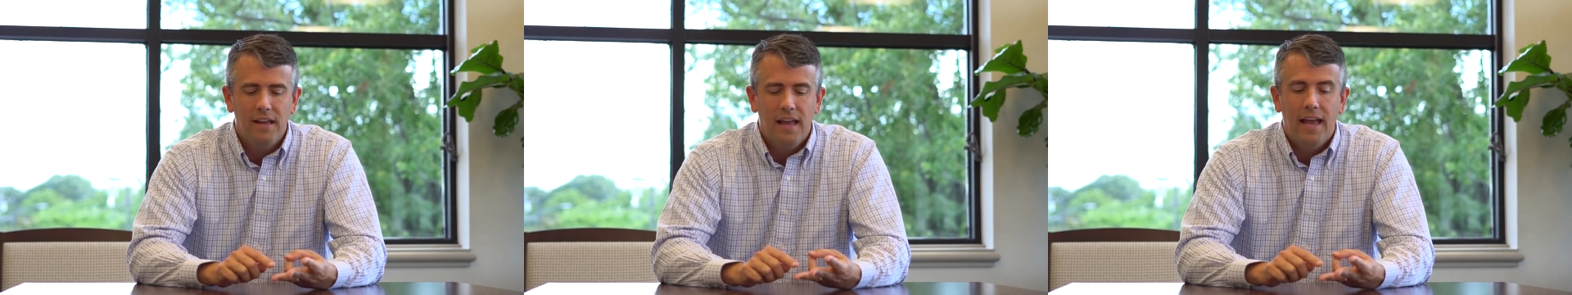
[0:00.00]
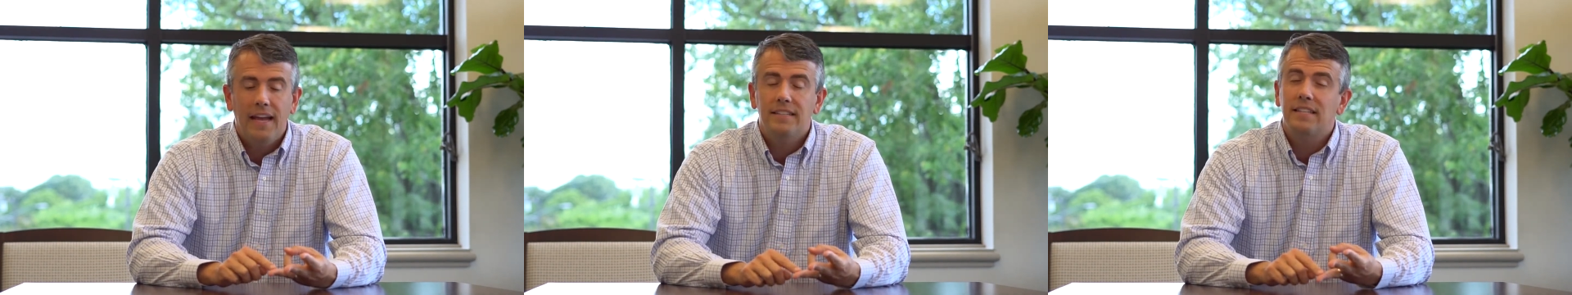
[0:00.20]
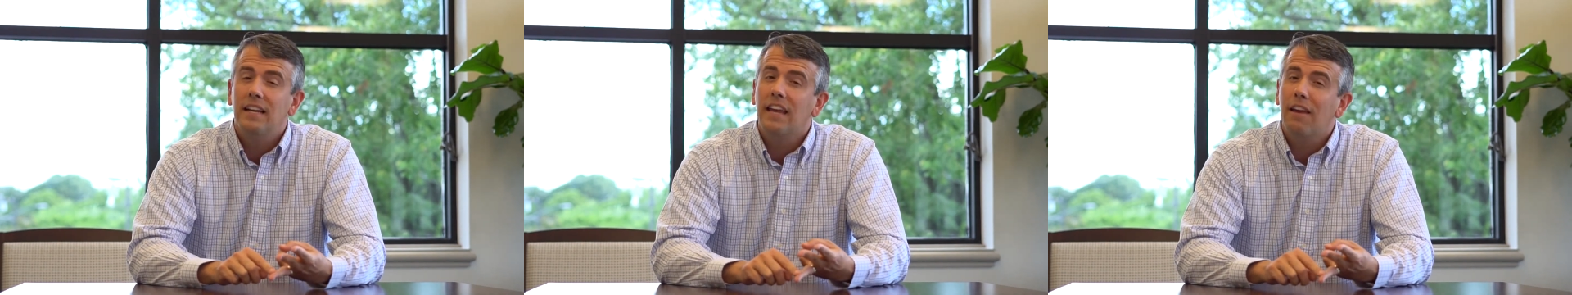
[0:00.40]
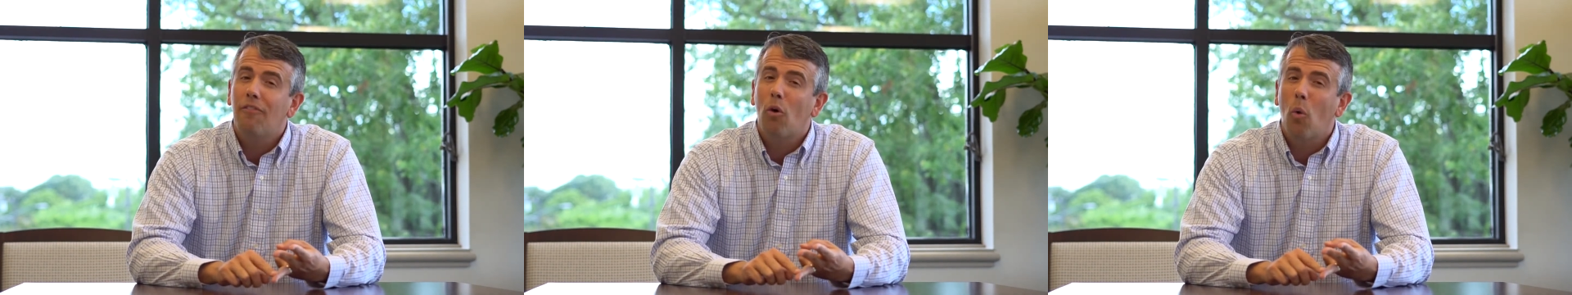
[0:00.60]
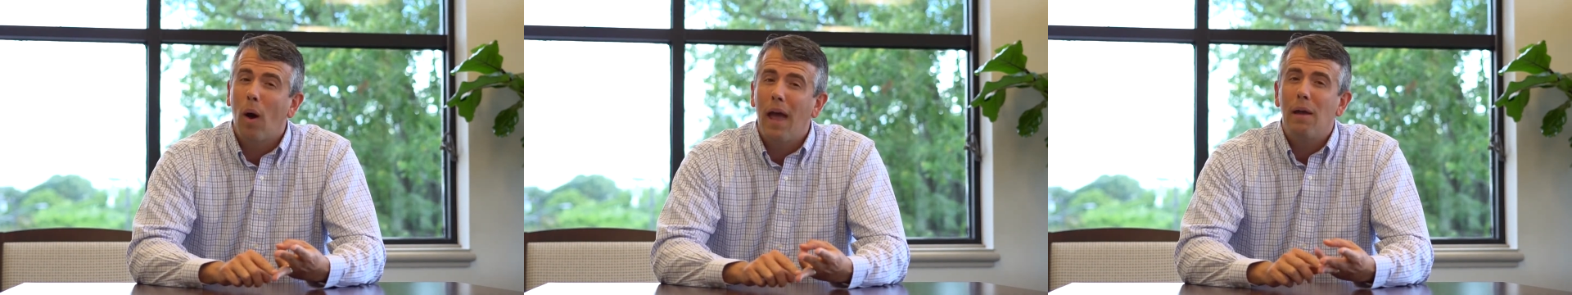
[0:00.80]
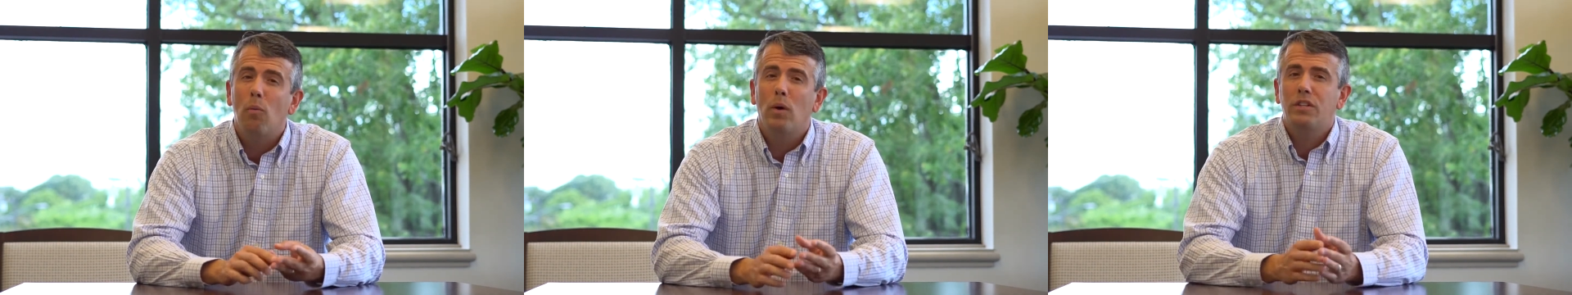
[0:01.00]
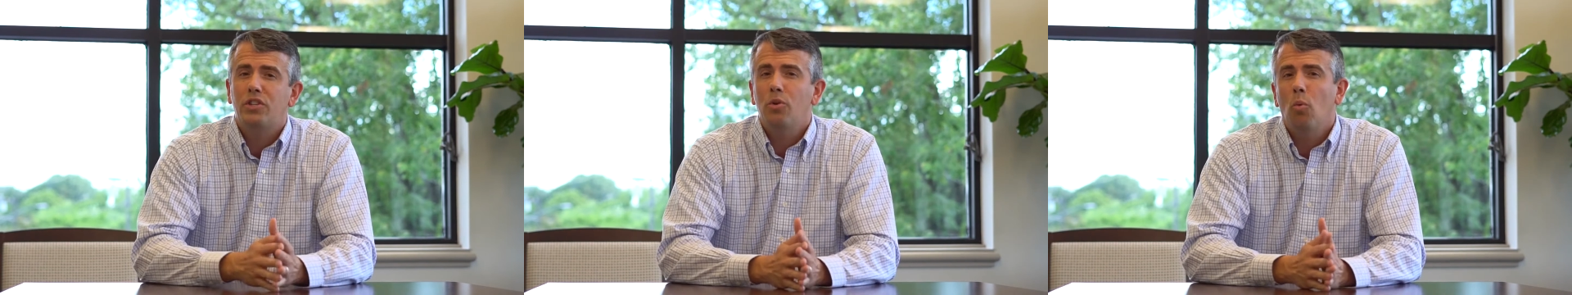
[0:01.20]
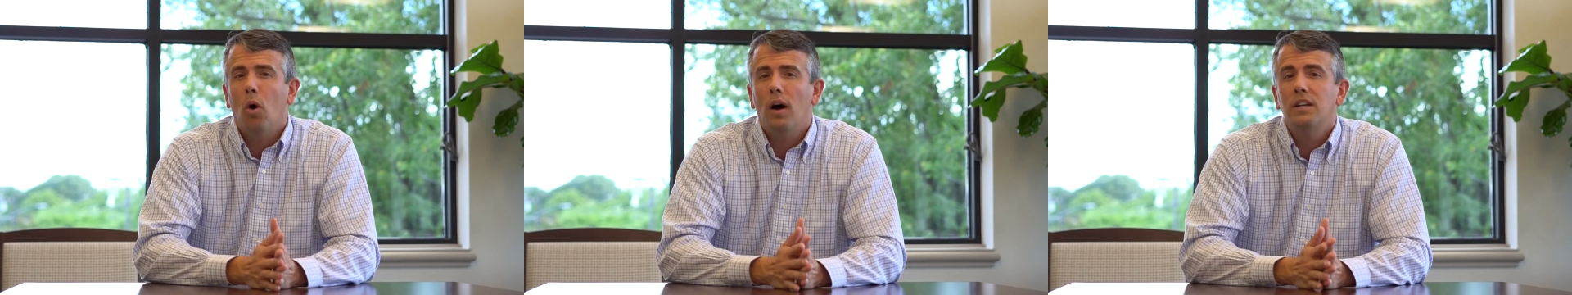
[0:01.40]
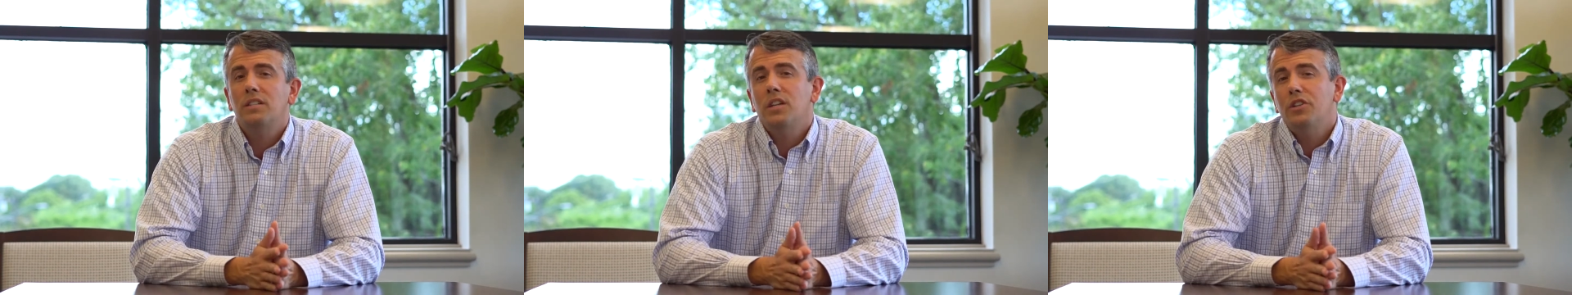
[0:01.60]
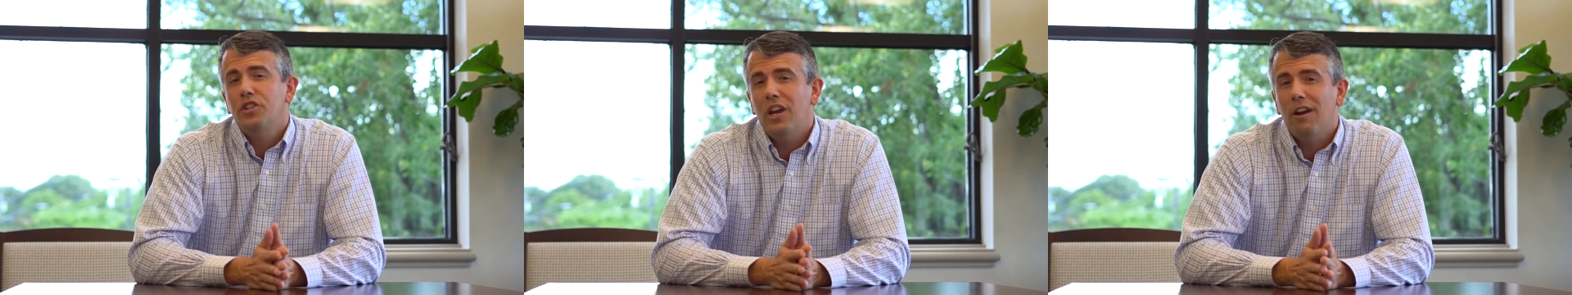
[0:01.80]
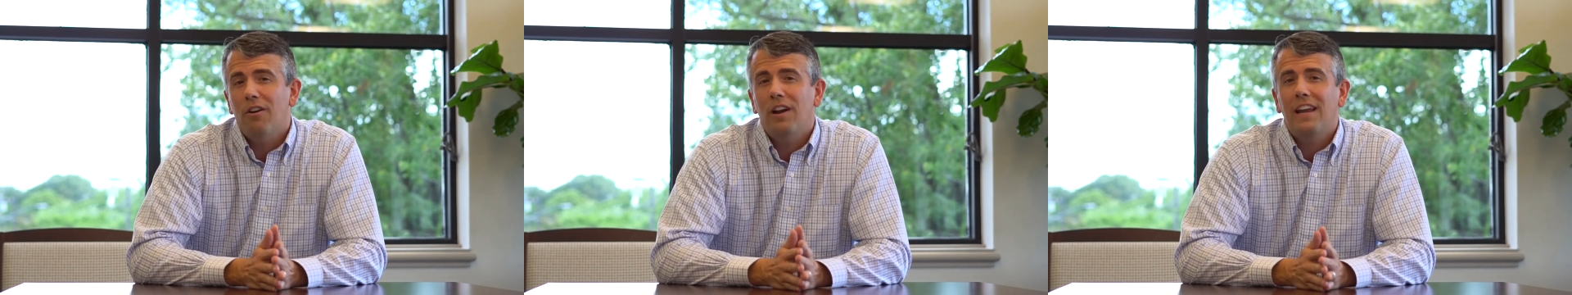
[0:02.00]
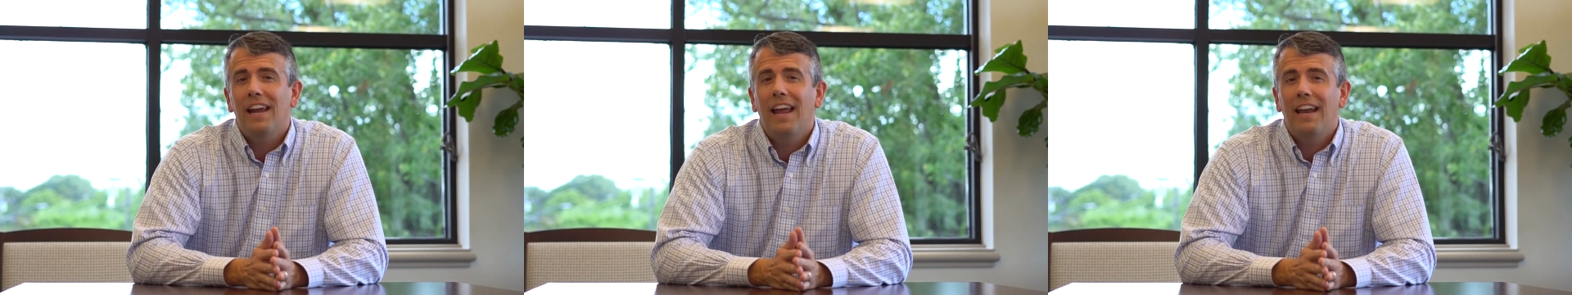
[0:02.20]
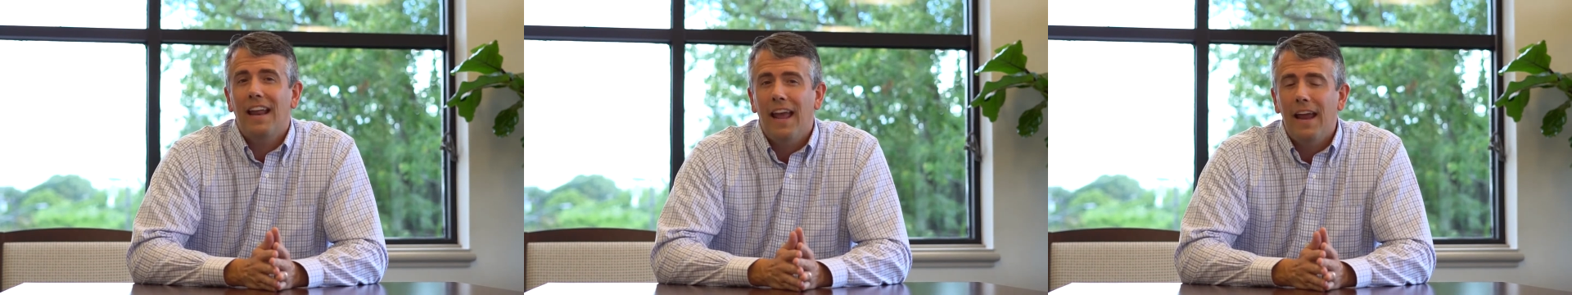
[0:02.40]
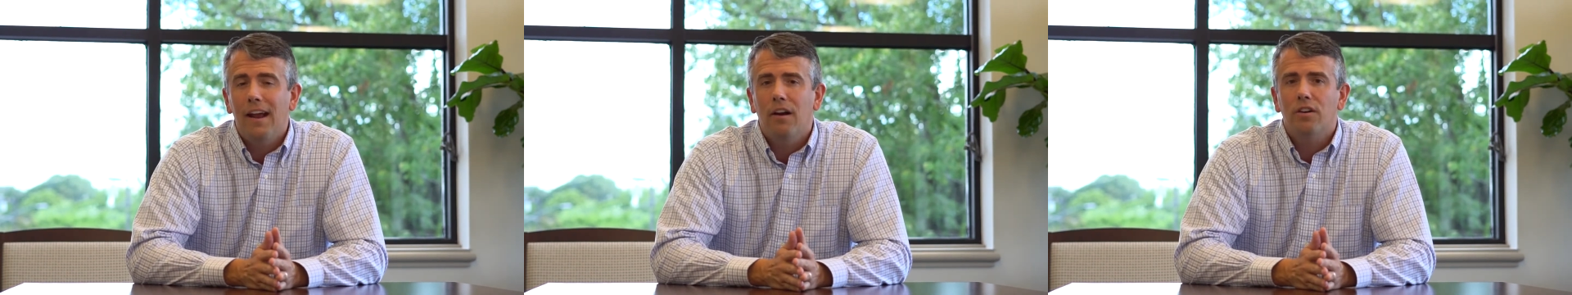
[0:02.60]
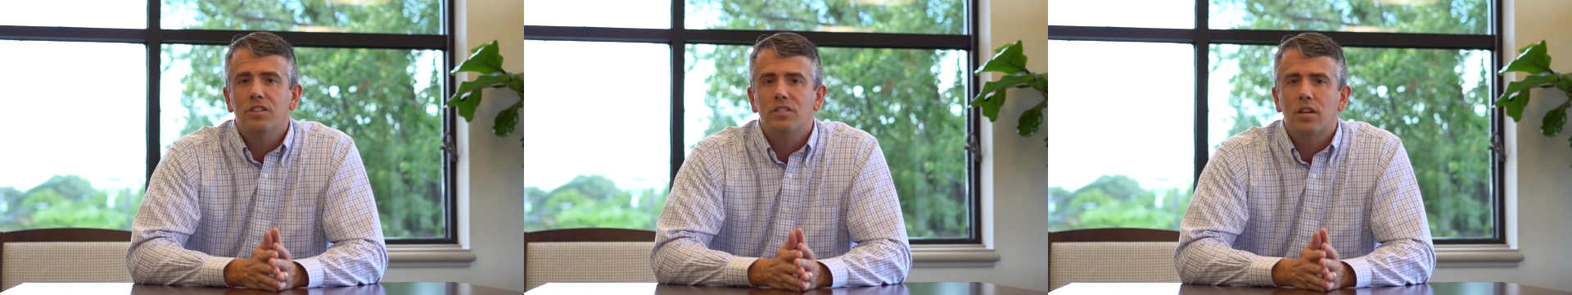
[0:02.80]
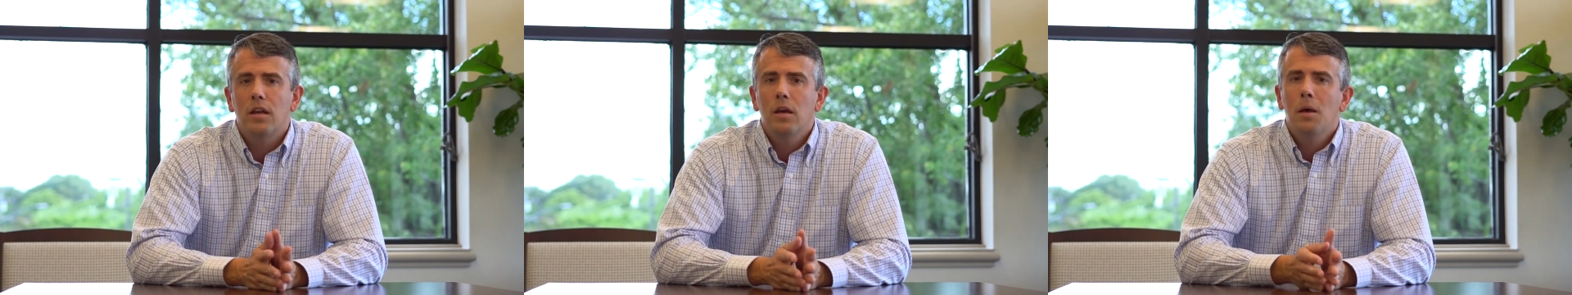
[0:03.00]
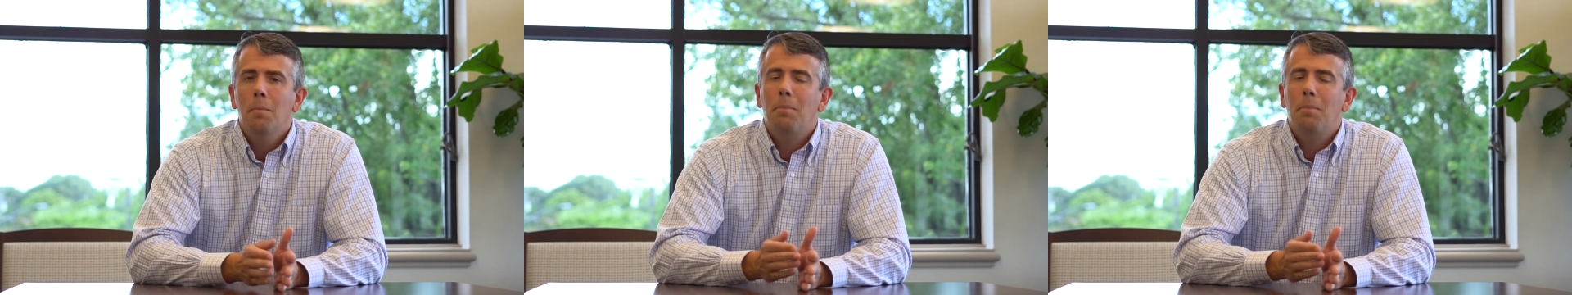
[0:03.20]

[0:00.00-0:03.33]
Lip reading: and to give away what you want to charity and heirs,